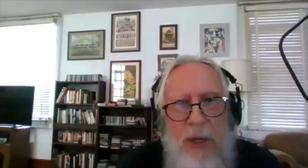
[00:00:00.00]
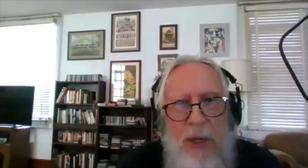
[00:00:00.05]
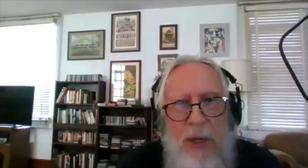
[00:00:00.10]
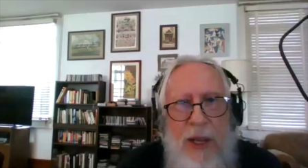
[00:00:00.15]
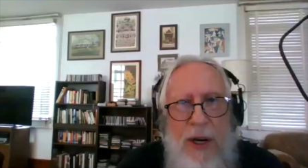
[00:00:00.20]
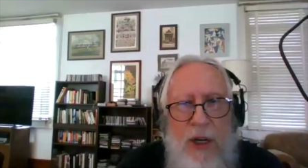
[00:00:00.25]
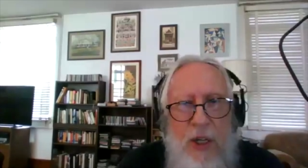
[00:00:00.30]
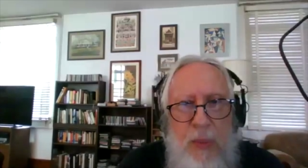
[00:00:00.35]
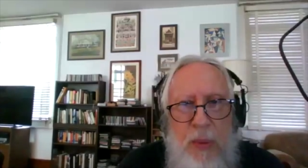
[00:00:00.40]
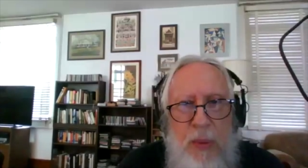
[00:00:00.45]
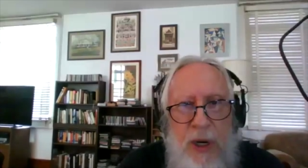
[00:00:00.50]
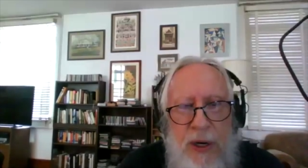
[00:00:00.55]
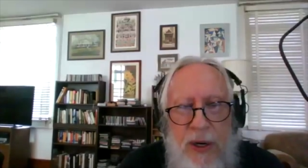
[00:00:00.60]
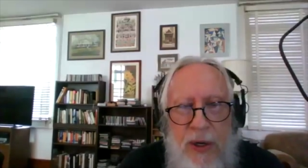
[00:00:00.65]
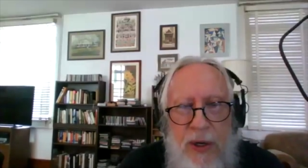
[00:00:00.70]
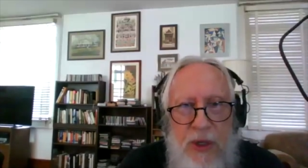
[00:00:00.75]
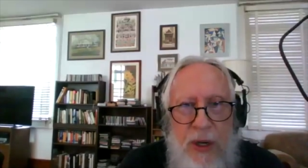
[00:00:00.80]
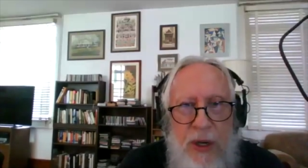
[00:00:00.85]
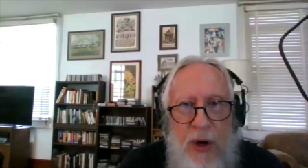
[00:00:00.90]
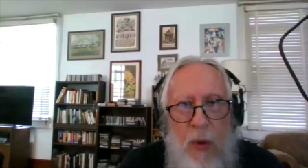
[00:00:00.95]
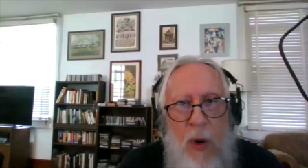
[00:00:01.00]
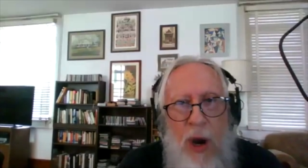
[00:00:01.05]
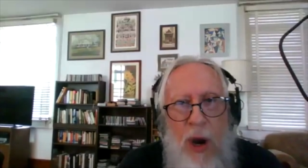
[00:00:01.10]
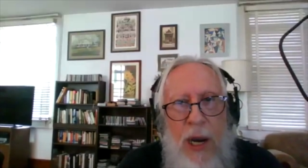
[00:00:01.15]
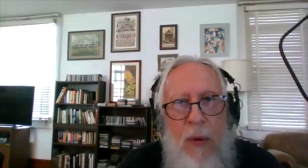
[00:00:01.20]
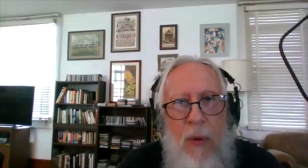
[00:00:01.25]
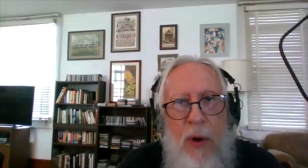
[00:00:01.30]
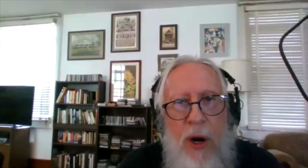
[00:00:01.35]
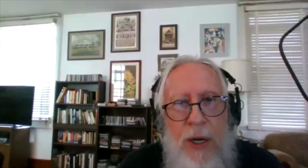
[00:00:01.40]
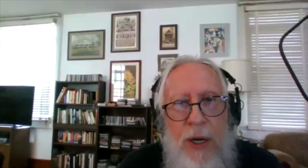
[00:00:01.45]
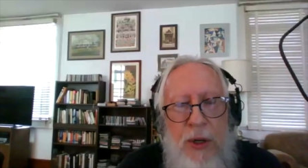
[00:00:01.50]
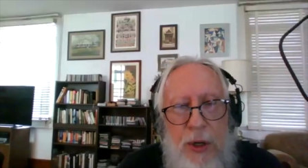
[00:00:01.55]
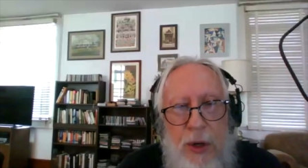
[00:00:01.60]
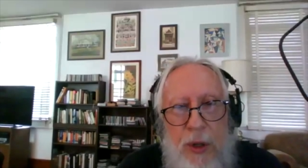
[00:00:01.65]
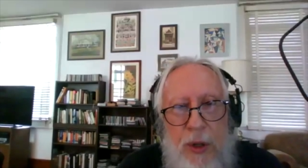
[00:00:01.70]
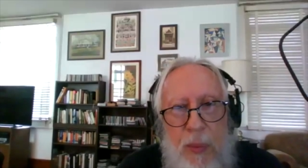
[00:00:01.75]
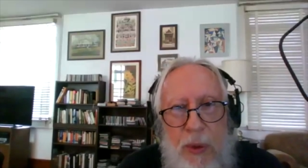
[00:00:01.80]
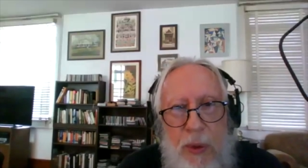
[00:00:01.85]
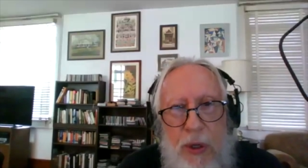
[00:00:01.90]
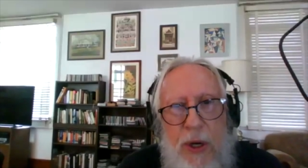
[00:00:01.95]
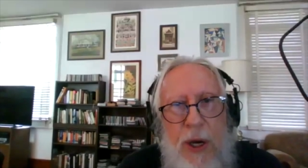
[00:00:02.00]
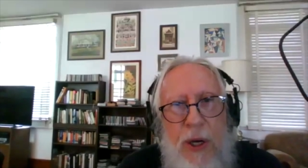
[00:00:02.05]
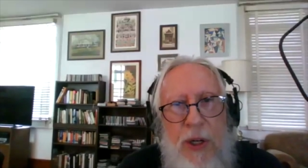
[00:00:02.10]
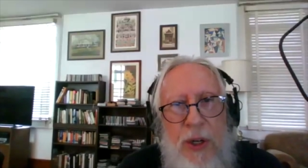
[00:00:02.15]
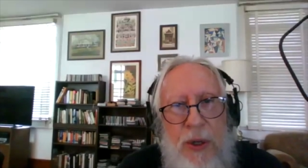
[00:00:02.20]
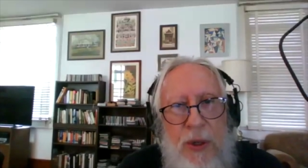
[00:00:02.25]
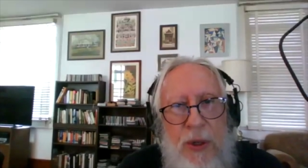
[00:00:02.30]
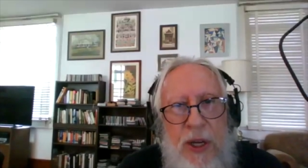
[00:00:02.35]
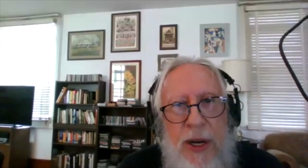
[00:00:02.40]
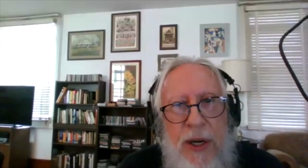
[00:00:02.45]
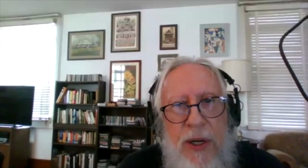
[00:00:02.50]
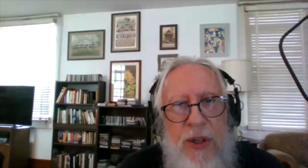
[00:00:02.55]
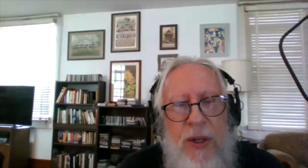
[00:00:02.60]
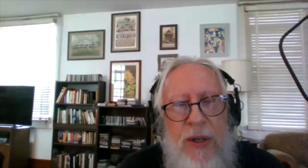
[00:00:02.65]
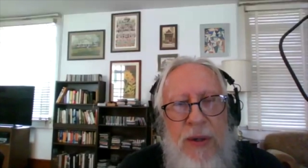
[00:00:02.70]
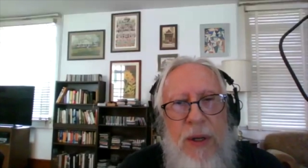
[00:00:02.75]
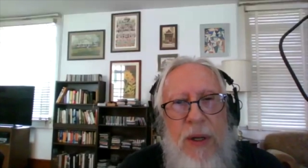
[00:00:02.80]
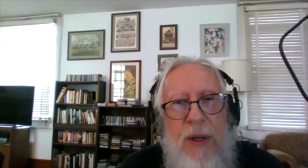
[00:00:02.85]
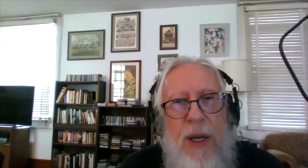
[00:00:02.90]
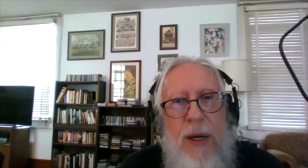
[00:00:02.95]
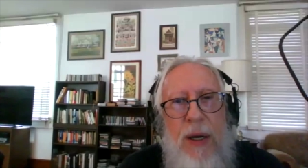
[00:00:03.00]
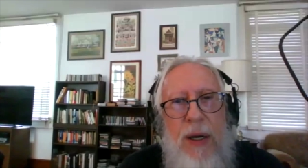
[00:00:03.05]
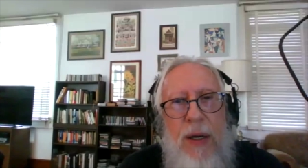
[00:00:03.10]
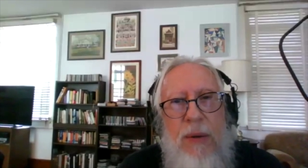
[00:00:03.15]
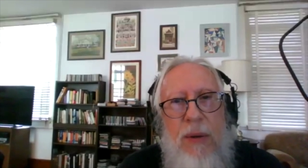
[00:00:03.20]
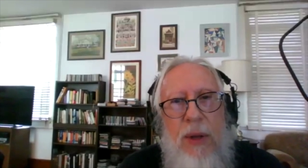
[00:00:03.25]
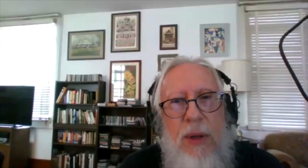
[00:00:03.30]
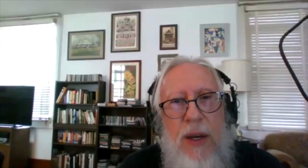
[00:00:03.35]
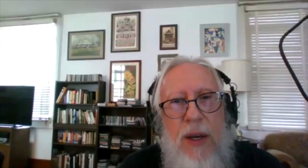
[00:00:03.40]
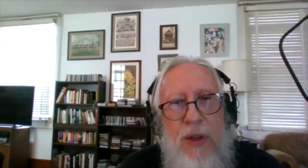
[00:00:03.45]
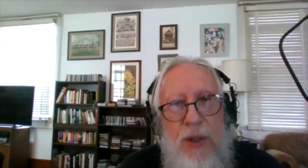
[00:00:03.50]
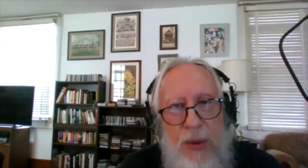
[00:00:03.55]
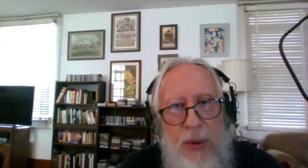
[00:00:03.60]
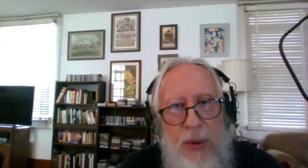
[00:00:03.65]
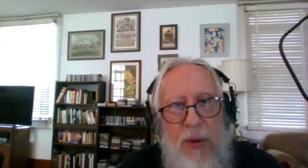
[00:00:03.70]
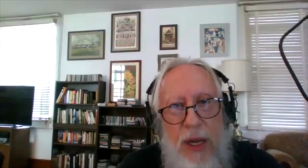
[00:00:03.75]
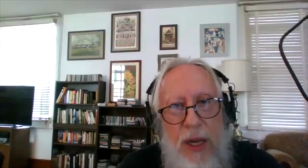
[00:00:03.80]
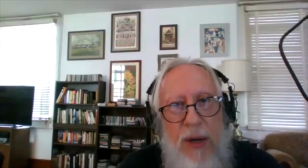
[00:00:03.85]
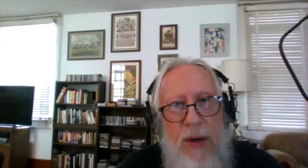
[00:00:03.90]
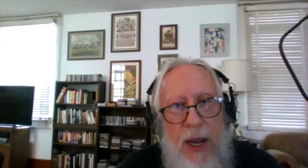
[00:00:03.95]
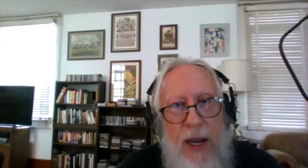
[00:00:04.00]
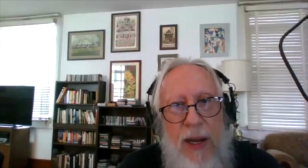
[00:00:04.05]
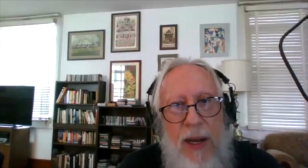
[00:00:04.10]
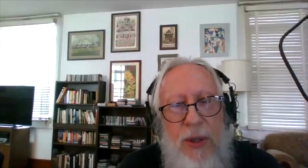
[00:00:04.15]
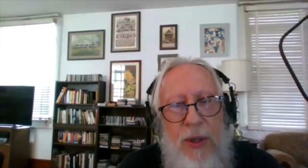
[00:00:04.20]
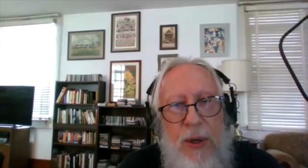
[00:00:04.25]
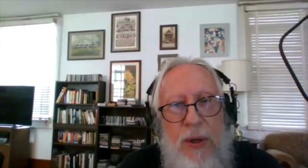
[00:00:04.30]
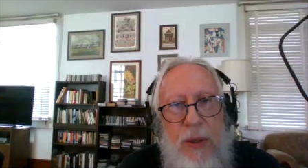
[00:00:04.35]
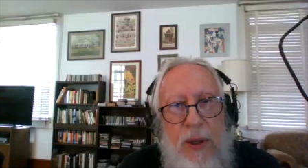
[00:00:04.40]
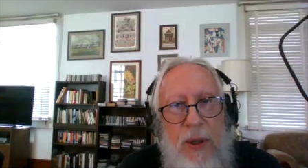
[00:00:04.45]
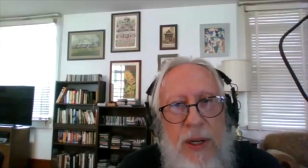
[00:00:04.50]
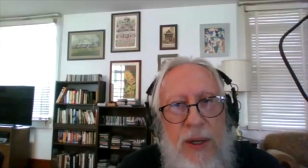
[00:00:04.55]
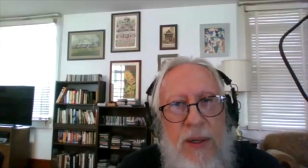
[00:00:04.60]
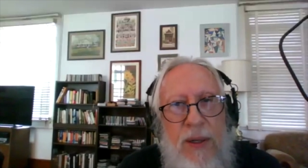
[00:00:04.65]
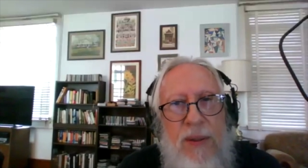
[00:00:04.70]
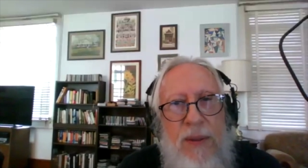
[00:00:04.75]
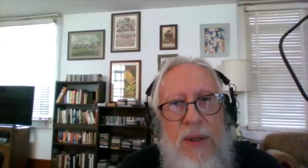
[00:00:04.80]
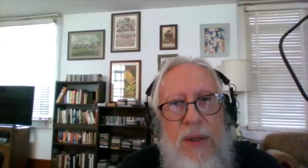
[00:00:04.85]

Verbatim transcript: to get experience on a wide range of the percussion section uh, as you were in high school there?